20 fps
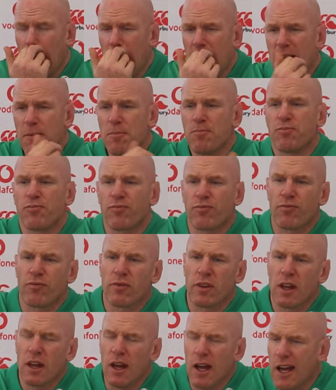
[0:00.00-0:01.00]
at all?
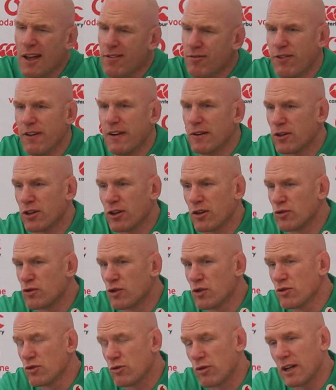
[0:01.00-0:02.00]
I haven't found it
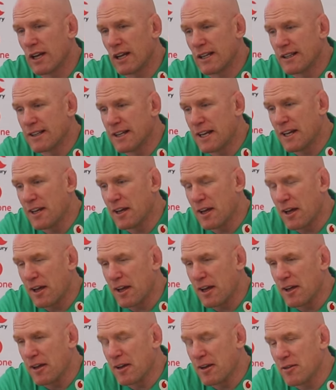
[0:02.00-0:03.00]
unusual. I think
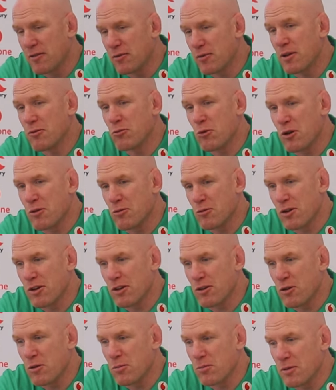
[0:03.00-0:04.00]
if we'd won the
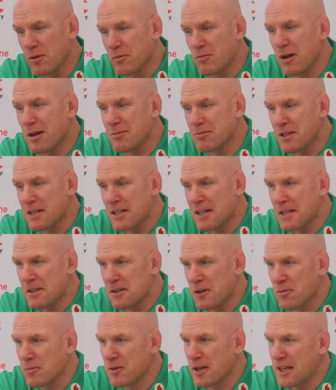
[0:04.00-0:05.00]
World Cup, we'd probably
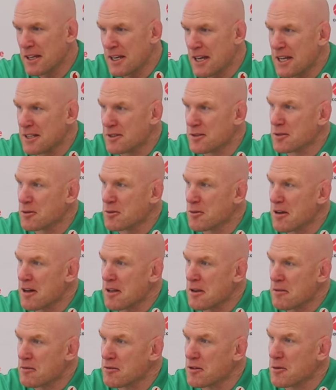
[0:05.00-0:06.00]
end up getting asked to go
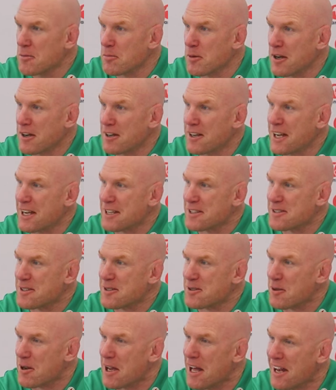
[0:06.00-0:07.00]
on a few podcasts
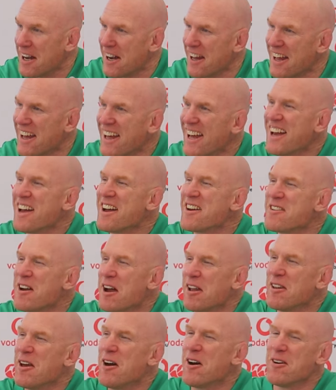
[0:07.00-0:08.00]
as well.
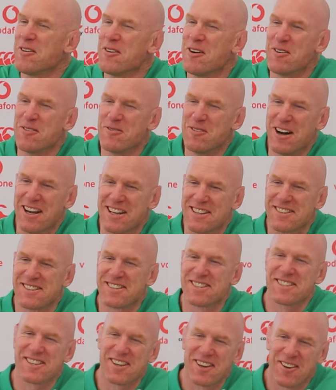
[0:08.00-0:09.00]
No one
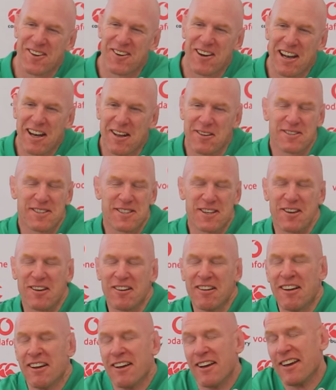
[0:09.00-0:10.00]
wants us to go on it, so